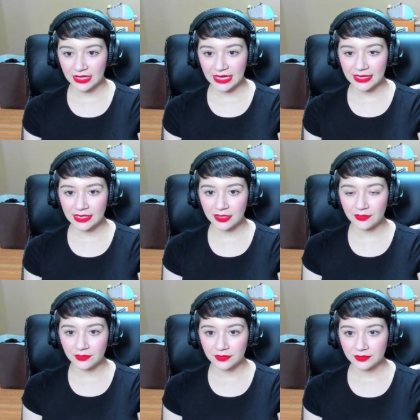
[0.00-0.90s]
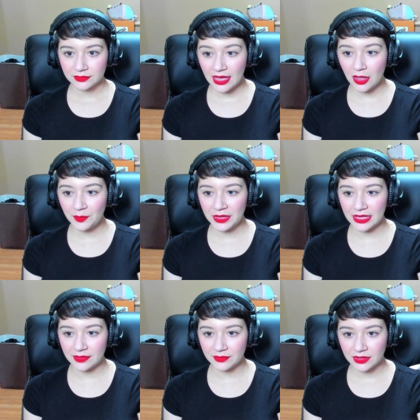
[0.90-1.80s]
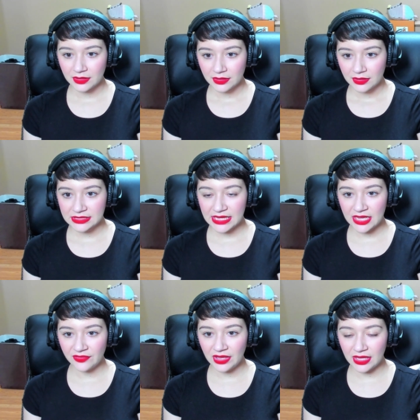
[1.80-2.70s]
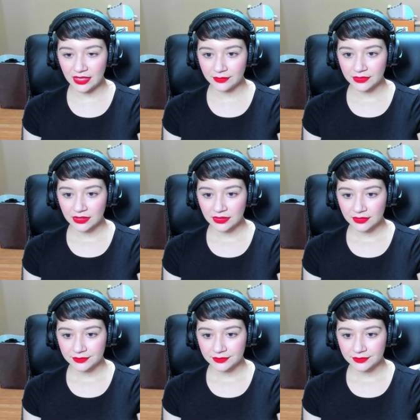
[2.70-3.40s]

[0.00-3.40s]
Get him. Help him. Save him.